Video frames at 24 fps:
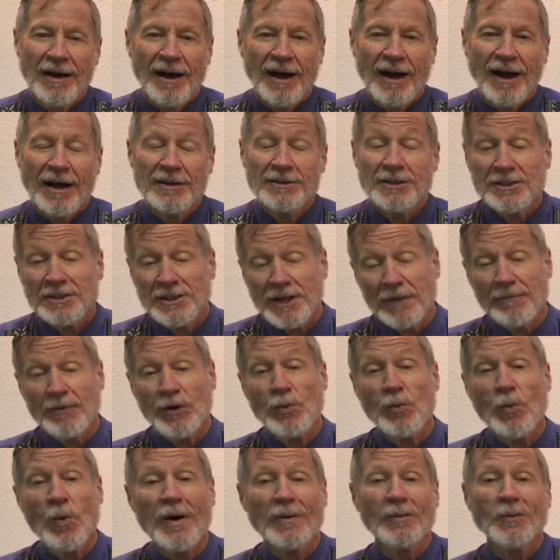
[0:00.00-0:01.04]
I'll just give you
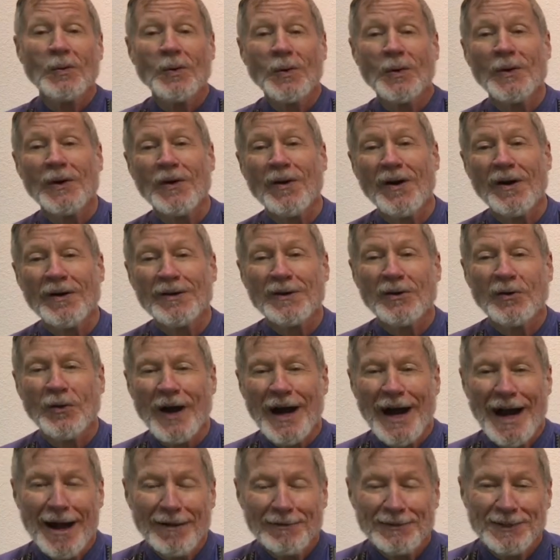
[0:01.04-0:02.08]
one word on
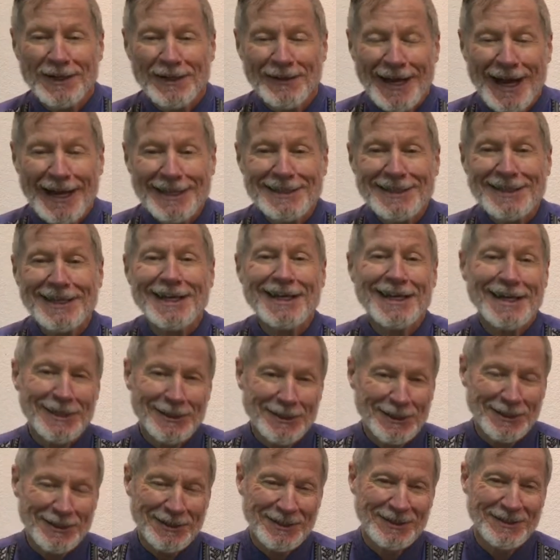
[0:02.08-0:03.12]
graphs, and that's
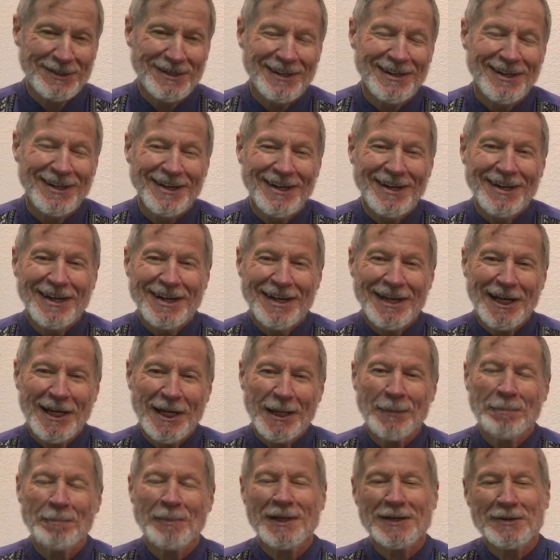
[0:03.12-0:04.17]
KISS.
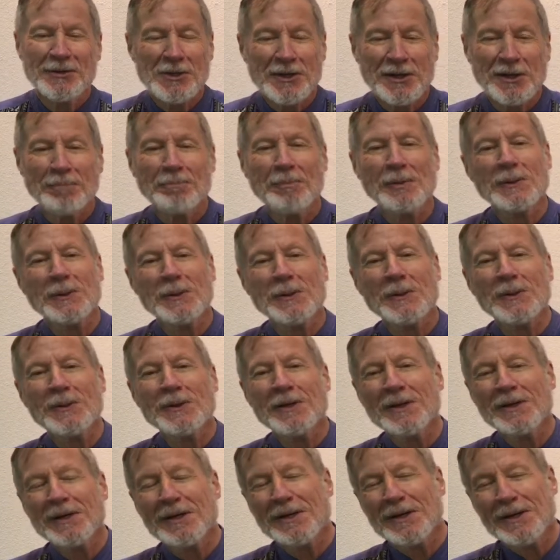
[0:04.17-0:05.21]
Keep it simple,
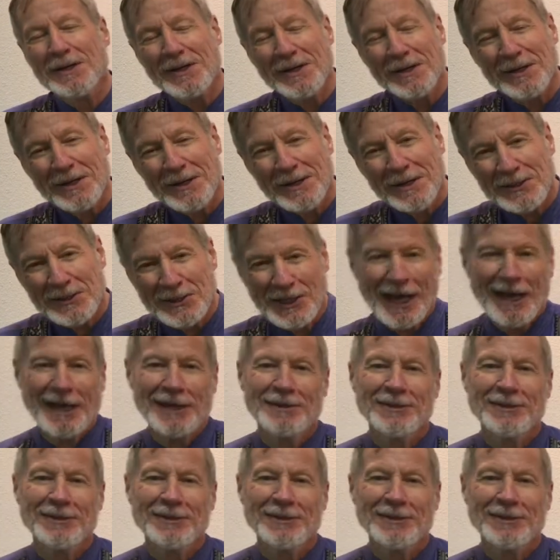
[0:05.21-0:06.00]
saint.